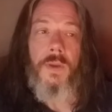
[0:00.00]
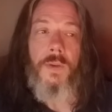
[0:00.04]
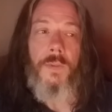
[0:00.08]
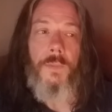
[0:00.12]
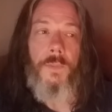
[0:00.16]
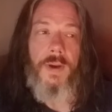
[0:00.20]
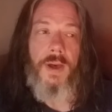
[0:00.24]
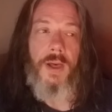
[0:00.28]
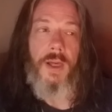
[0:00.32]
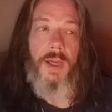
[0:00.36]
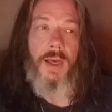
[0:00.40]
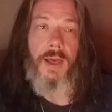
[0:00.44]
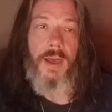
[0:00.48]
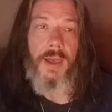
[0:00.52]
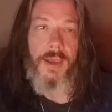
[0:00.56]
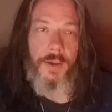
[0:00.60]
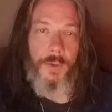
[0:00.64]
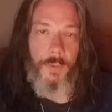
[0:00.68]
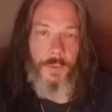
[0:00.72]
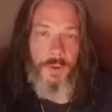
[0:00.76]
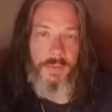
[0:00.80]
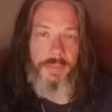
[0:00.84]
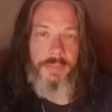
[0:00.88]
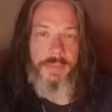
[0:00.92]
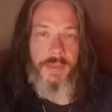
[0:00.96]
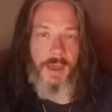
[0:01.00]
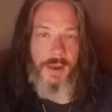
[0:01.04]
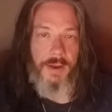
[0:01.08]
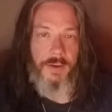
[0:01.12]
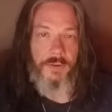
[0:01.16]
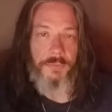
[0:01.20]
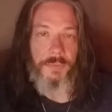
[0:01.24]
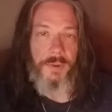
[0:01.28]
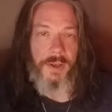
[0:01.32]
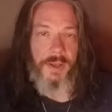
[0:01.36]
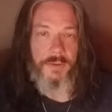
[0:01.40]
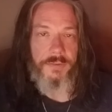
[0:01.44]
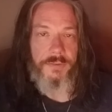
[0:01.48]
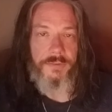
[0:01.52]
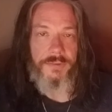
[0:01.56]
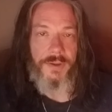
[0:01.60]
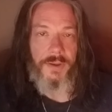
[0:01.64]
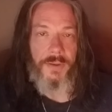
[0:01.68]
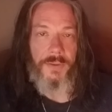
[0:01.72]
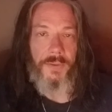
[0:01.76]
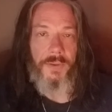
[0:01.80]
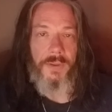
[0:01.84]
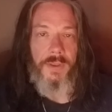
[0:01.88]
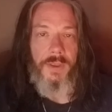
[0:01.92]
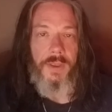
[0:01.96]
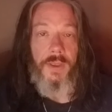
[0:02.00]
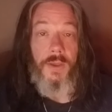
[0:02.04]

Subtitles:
Well, I quit that as well. So